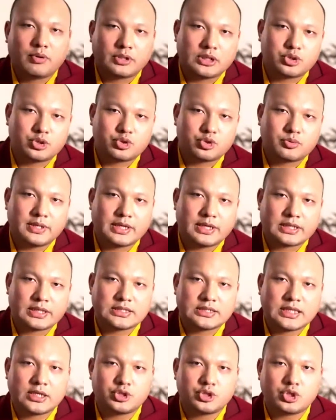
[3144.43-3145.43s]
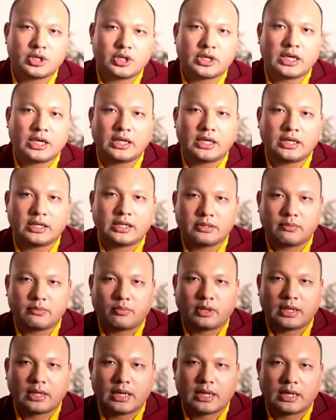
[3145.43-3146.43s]
So in that year, on
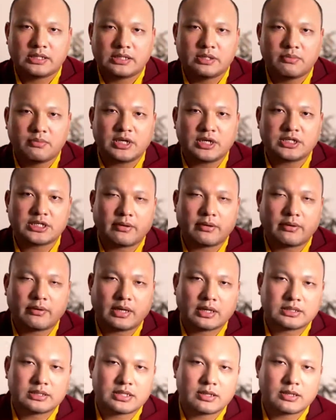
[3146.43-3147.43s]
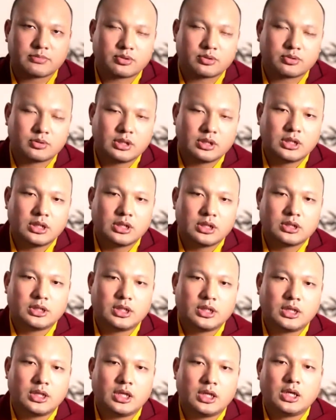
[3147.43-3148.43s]
the 15th day of
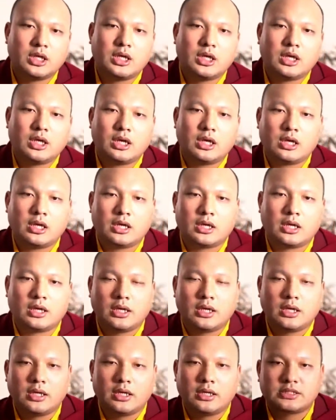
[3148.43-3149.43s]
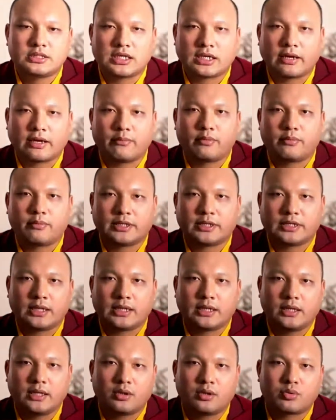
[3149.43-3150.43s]
the sixth Tibetan
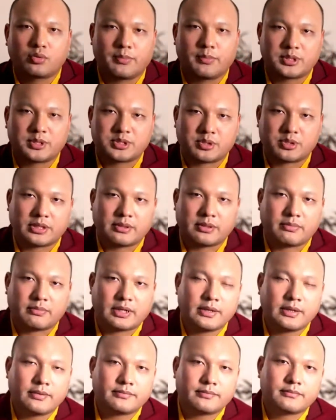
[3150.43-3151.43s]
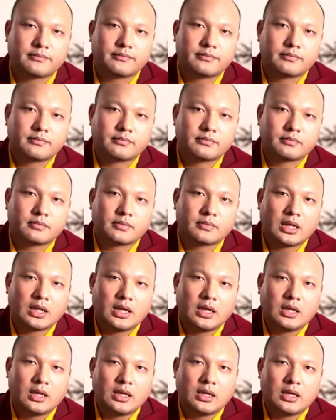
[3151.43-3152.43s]
month, when the sun rose,
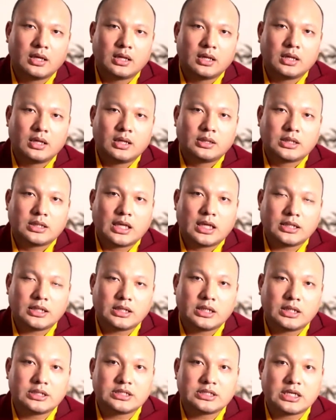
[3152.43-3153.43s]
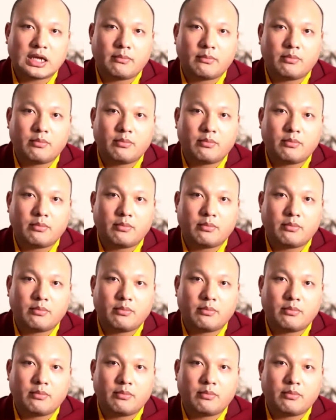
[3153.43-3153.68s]
Jay Gampopa passed away.